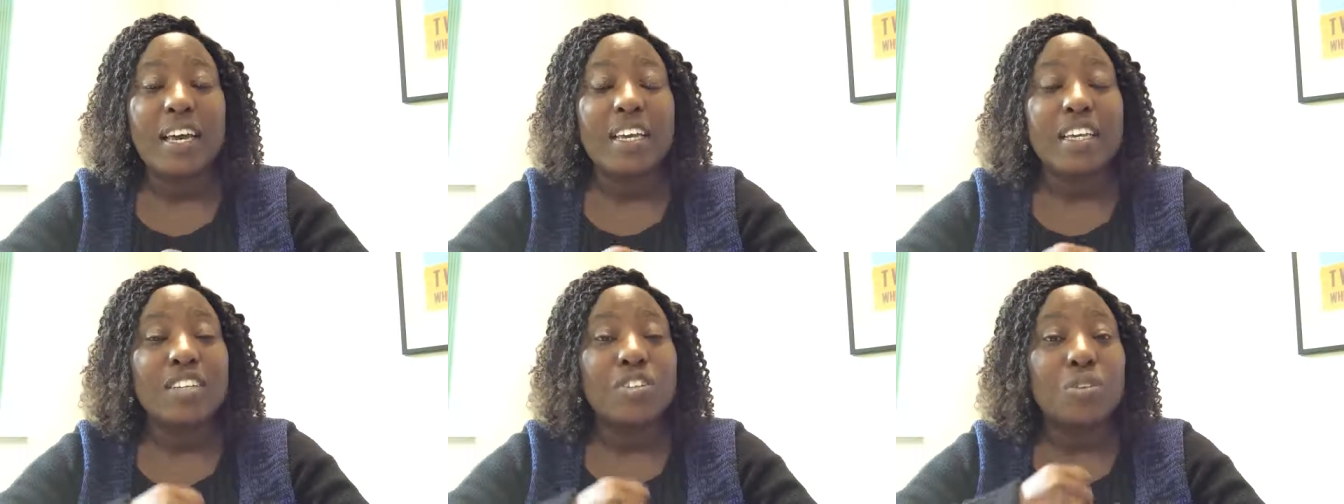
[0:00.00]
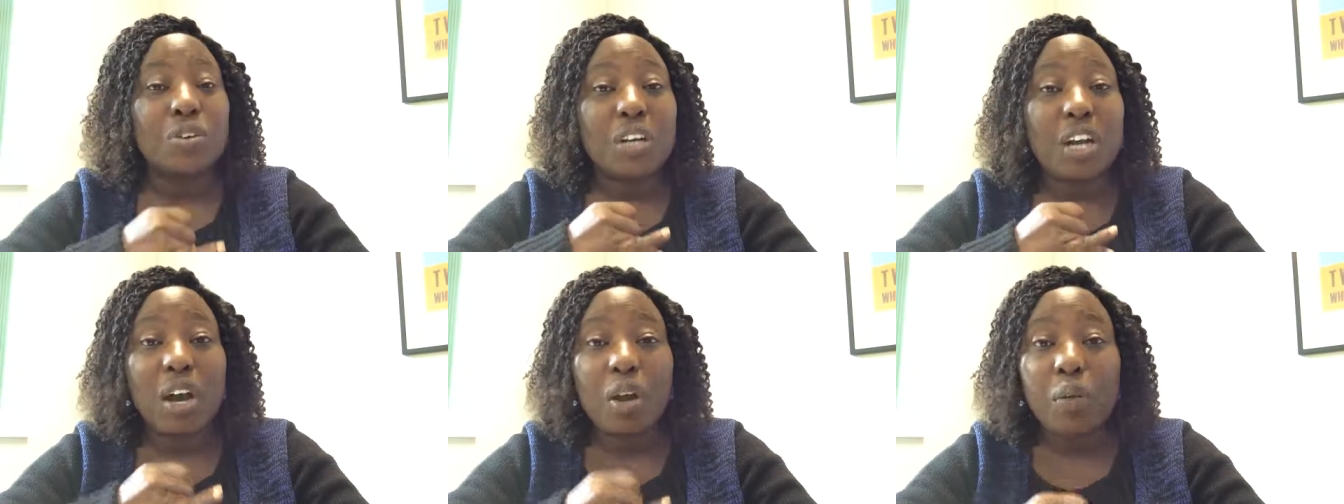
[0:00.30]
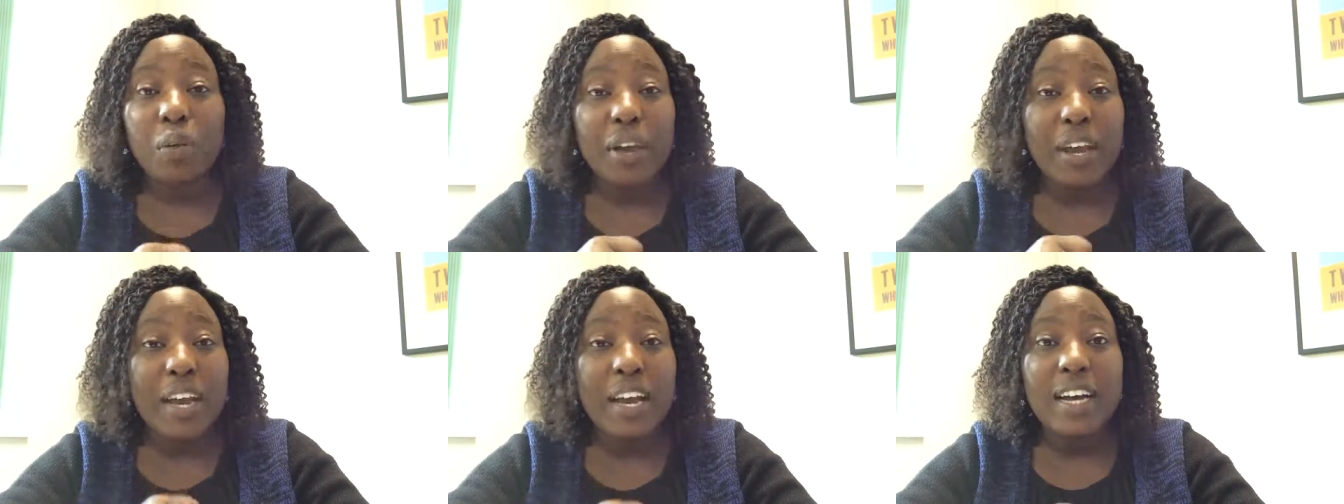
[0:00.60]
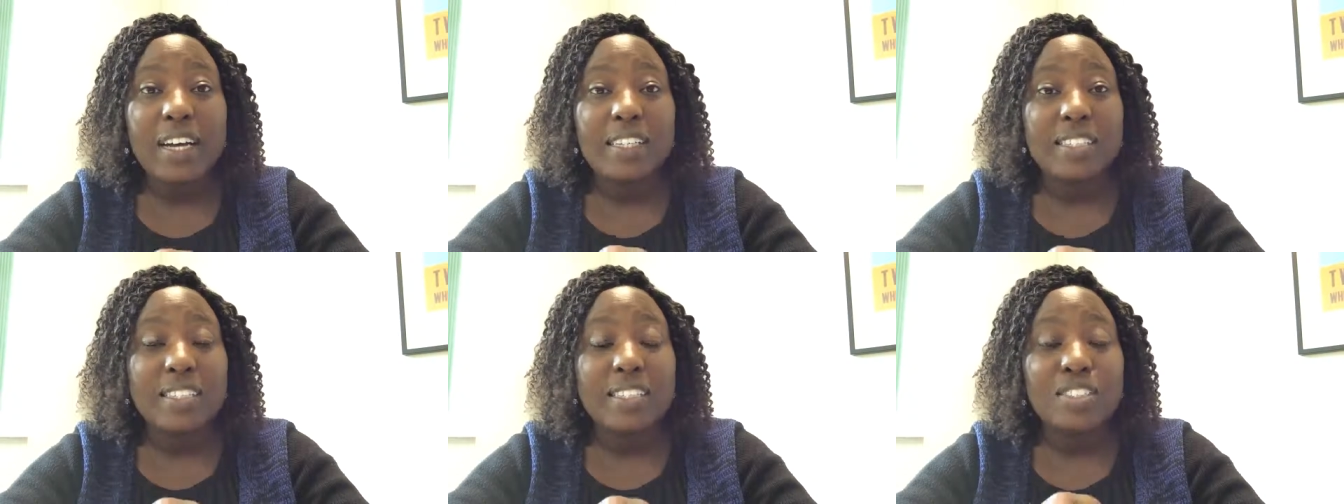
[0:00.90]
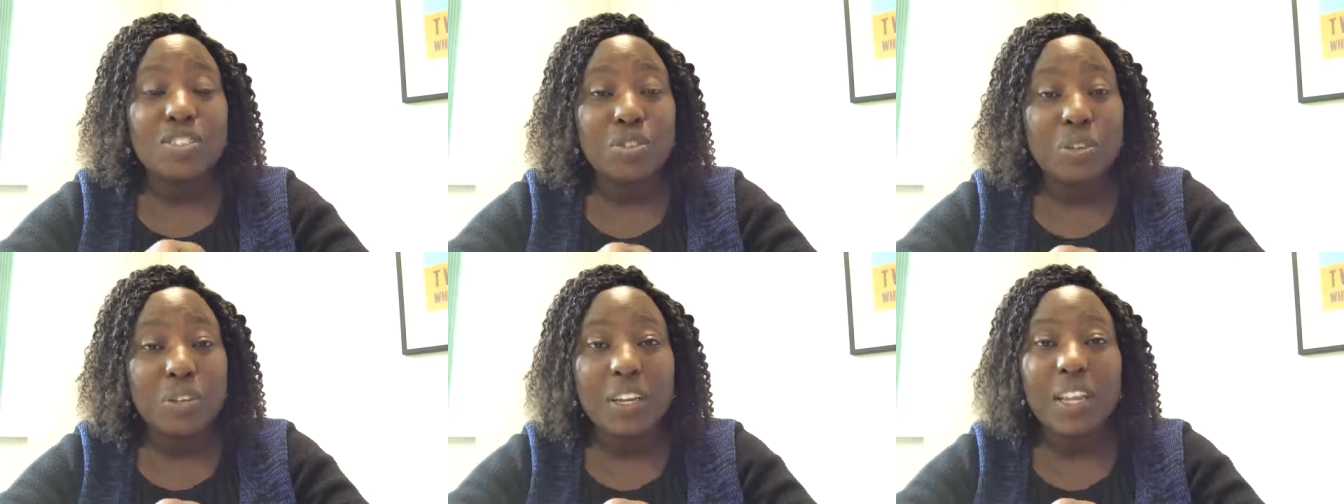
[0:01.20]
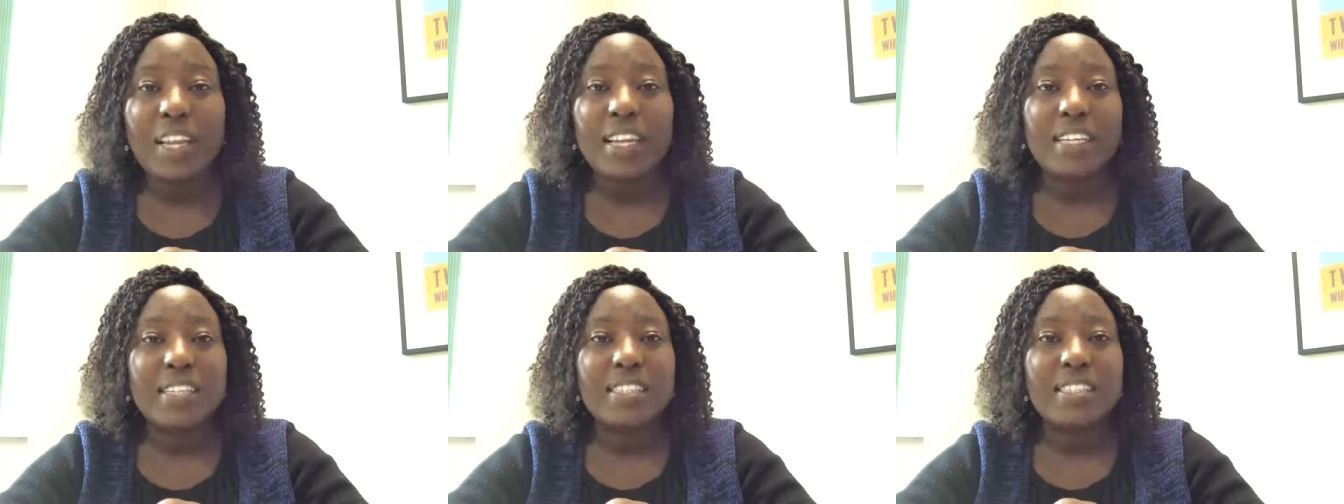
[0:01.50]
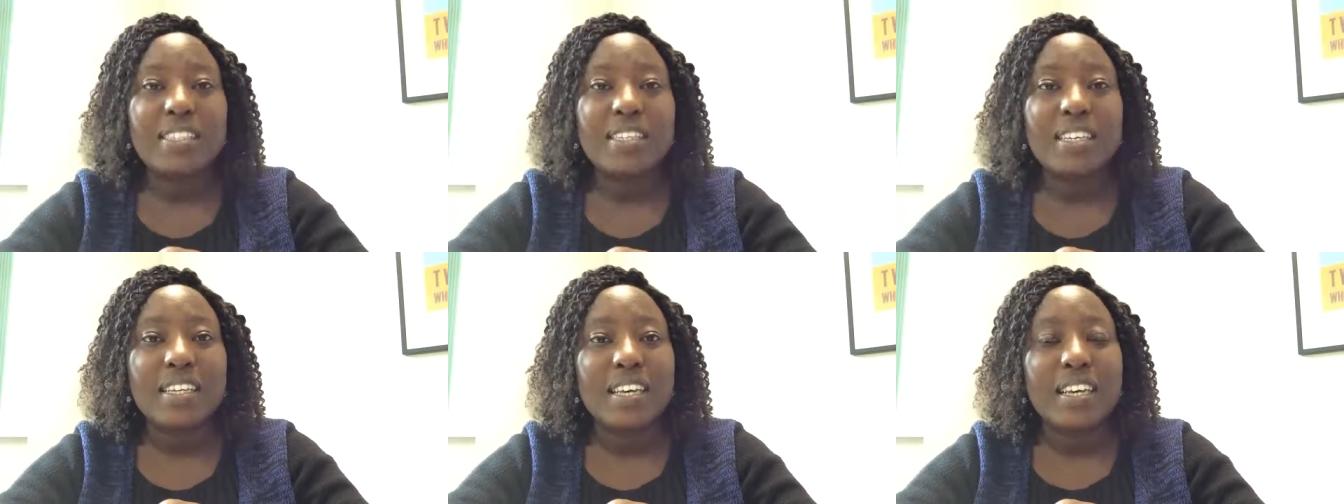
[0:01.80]
in your career as a
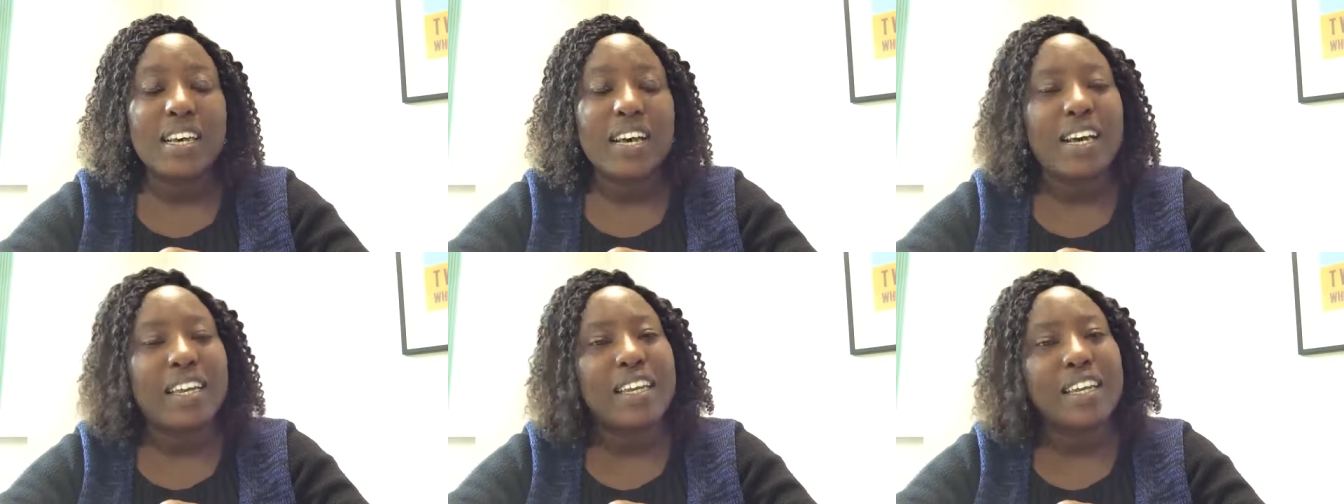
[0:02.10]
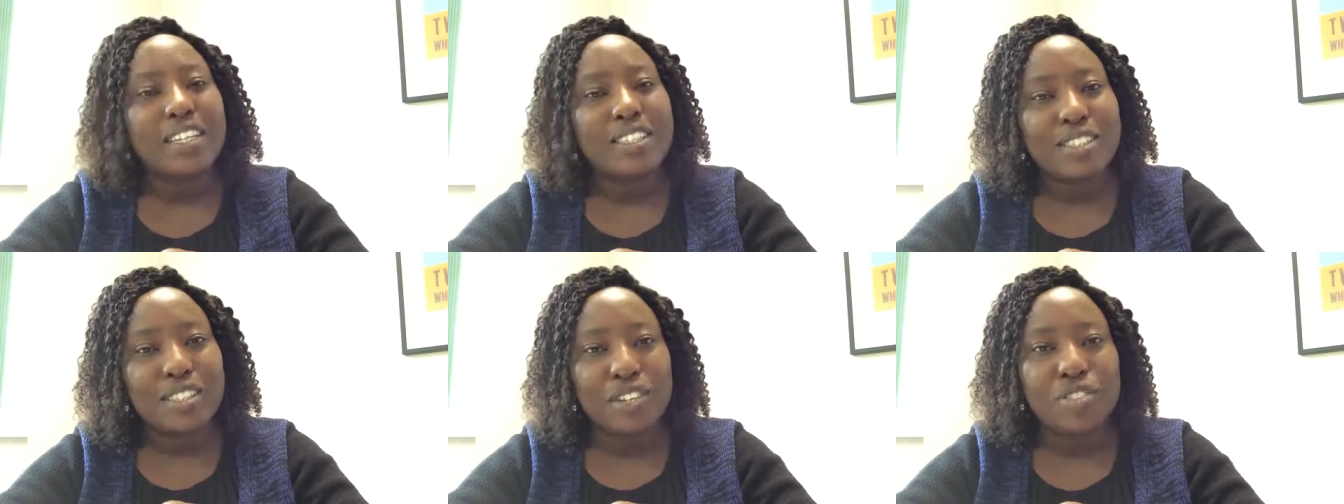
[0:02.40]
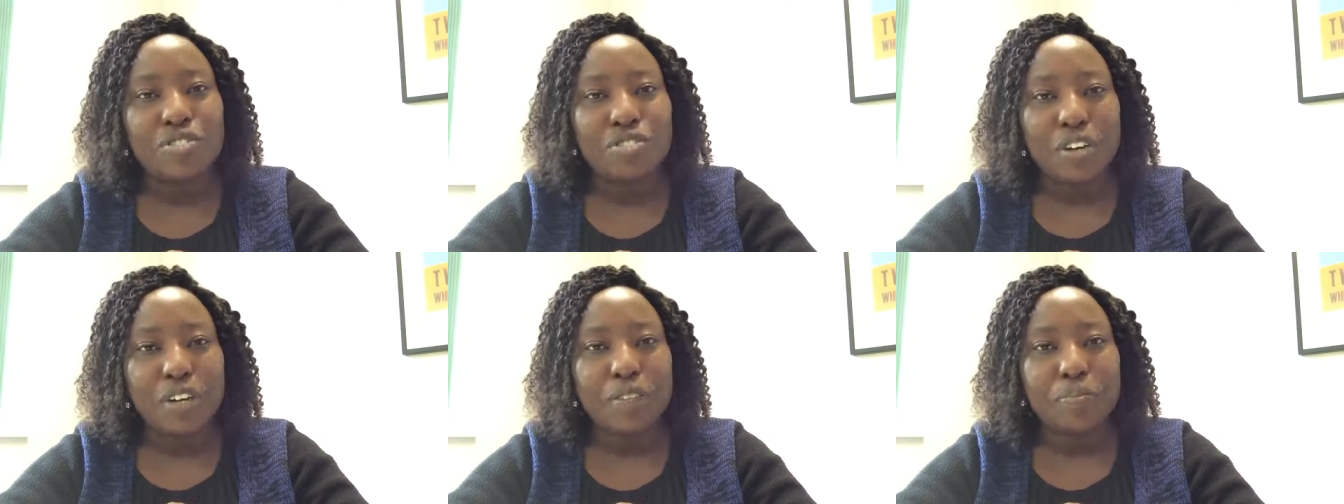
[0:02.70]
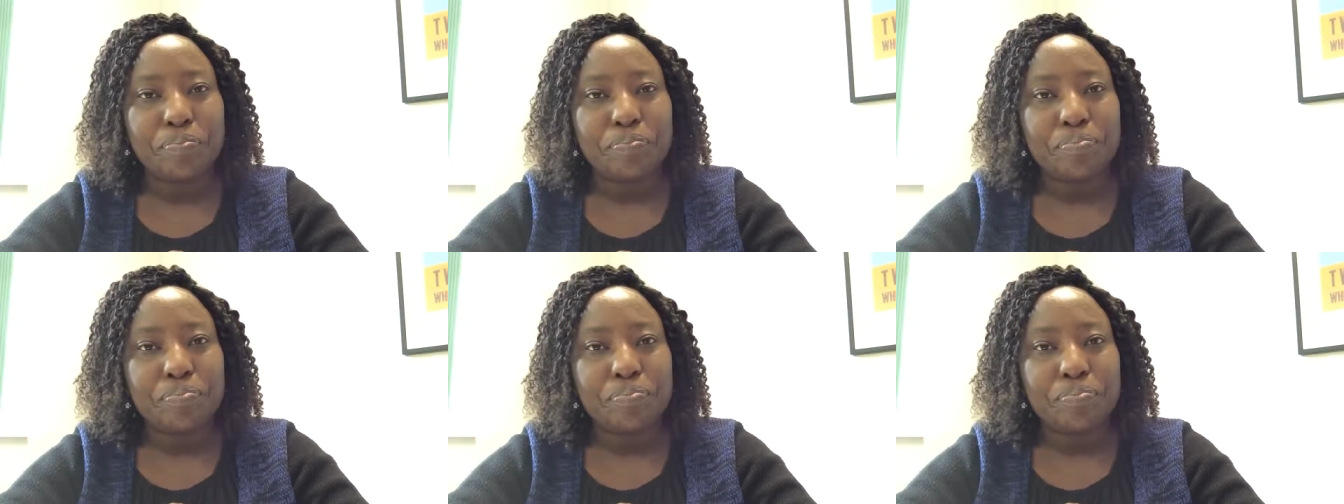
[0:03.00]
journalist, and etc.